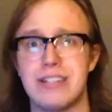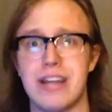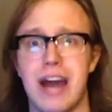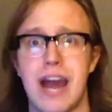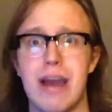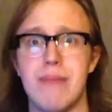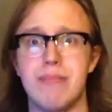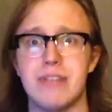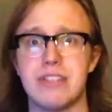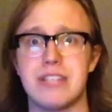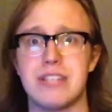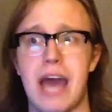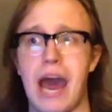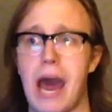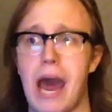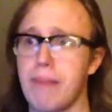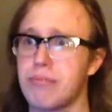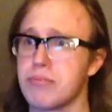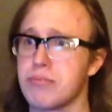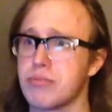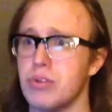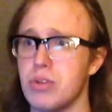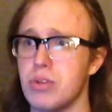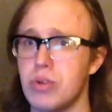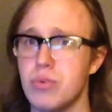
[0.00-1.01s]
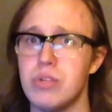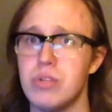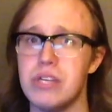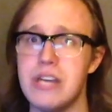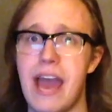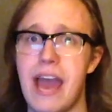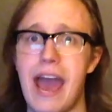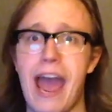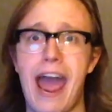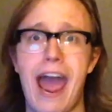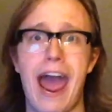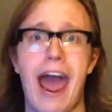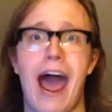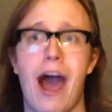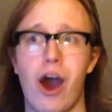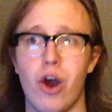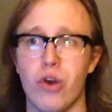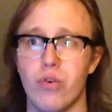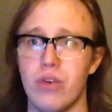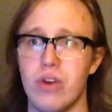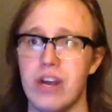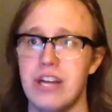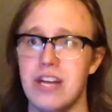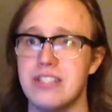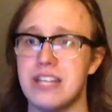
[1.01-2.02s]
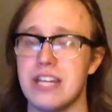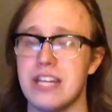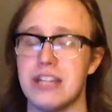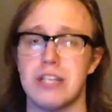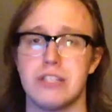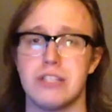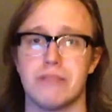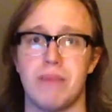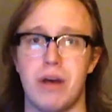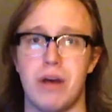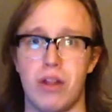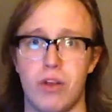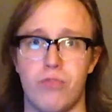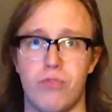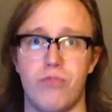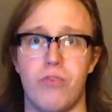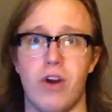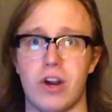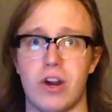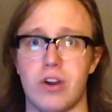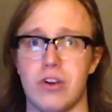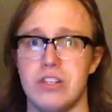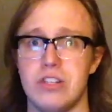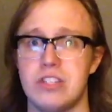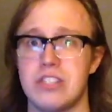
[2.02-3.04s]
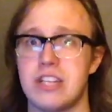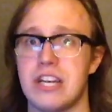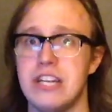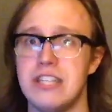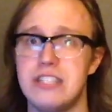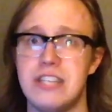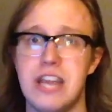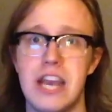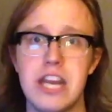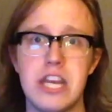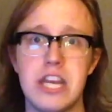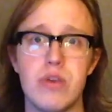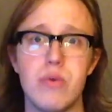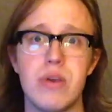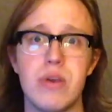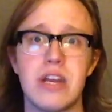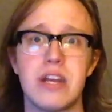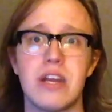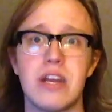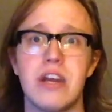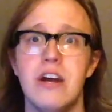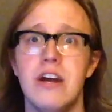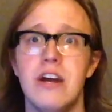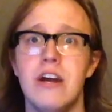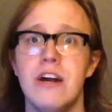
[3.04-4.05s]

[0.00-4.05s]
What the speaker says: I'm just absolutely outraged that this motherfucker is continuing